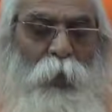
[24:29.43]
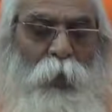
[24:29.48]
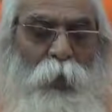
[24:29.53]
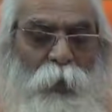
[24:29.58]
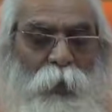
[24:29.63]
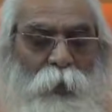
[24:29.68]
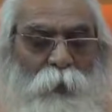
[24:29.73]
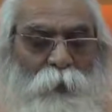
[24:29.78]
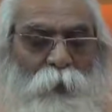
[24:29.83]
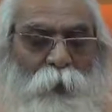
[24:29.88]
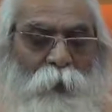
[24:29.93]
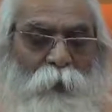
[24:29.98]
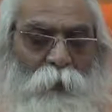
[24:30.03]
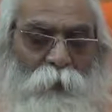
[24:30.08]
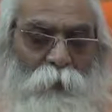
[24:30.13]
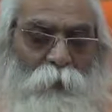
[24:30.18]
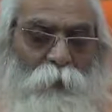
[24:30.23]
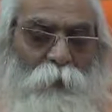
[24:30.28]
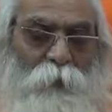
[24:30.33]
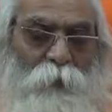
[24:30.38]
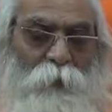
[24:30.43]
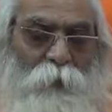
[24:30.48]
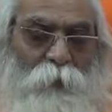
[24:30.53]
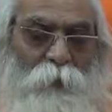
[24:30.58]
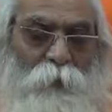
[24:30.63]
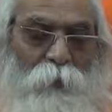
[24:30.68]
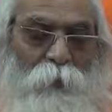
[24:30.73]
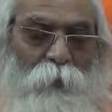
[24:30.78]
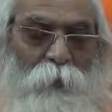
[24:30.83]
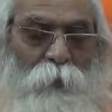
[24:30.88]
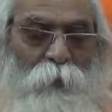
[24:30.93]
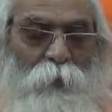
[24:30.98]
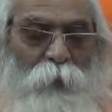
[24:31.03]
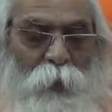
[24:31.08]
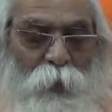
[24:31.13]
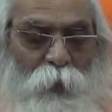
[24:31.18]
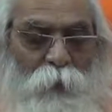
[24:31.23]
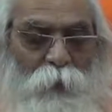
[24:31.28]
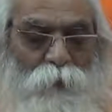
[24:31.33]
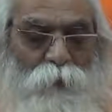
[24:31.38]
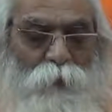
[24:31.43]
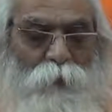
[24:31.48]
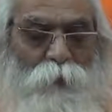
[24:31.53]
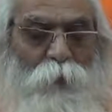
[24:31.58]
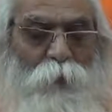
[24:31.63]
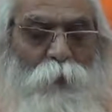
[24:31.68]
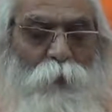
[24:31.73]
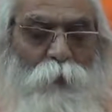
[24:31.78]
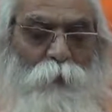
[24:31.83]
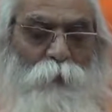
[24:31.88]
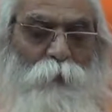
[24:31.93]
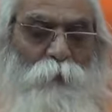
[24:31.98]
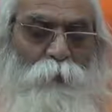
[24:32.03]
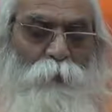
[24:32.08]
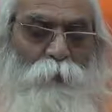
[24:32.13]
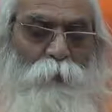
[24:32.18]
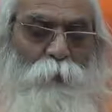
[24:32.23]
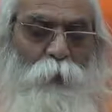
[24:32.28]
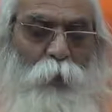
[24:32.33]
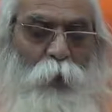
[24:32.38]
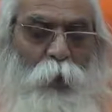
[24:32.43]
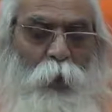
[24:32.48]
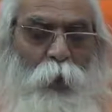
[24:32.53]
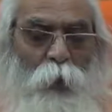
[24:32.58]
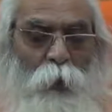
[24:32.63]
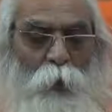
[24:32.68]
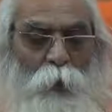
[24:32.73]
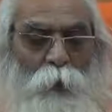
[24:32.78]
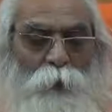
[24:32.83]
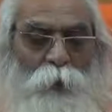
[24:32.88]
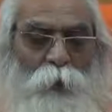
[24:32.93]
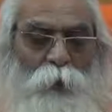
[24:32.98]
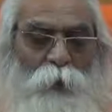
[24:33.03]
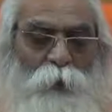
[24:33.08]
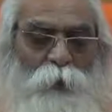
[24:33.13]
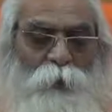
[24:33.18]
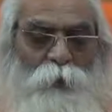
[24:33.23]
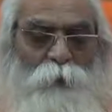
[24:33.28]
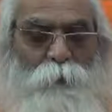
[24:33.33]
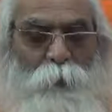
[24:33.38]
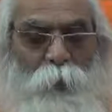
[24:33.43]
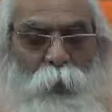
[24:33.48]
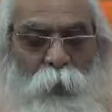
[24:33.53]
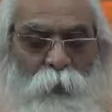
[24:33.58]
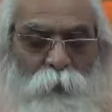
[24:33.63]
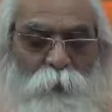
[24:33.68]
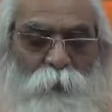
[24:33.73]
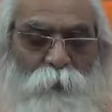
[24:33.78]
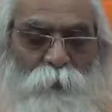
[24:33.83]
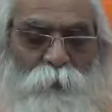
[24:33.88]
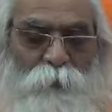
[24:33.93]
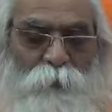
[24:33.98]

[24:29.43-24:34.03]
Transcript: either that is good or that is bad,